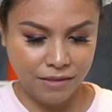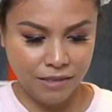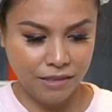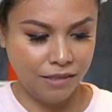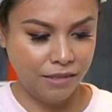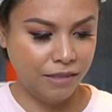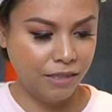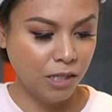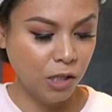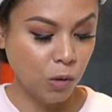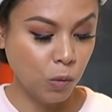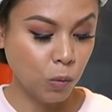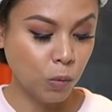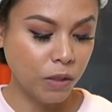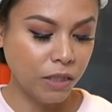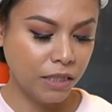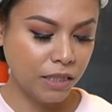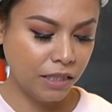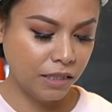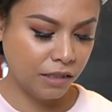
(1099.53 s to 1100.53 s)
Still
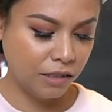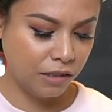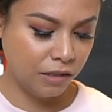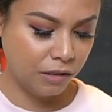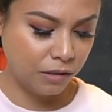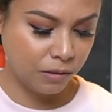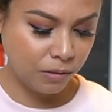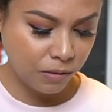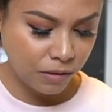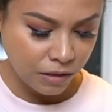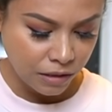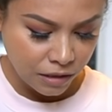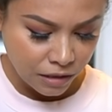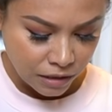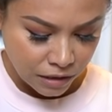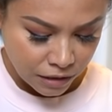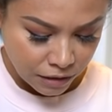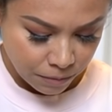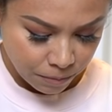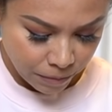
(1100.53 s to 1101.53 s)
really cute
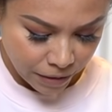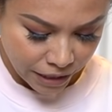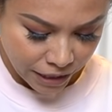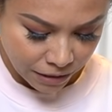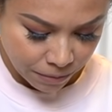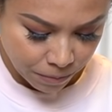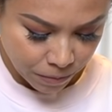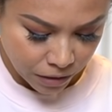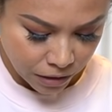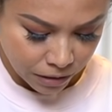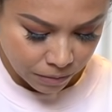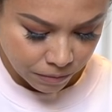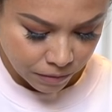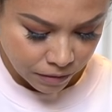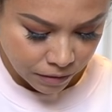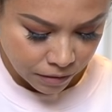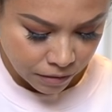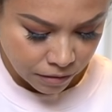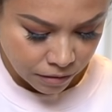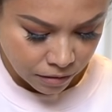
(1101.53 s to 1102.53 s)
bath
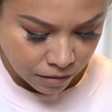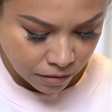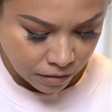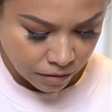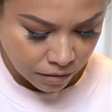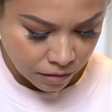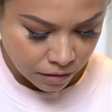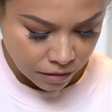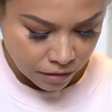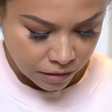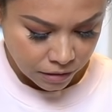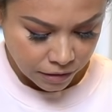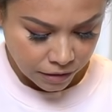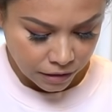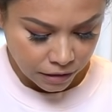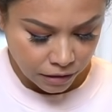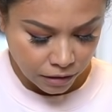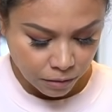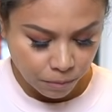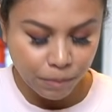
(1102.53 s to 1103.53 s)
bombs. It's like
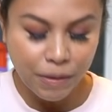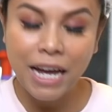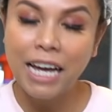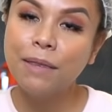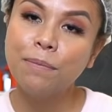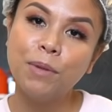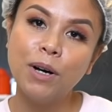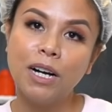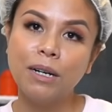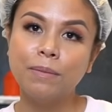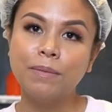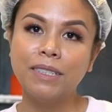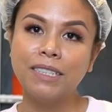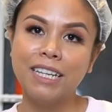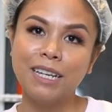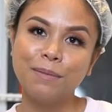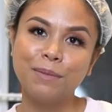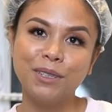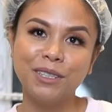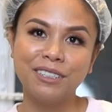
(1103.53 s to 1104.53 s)
a little bath bomb
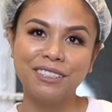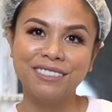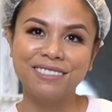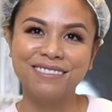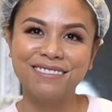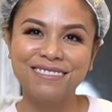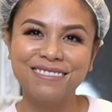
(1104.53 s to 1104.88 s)
sampler.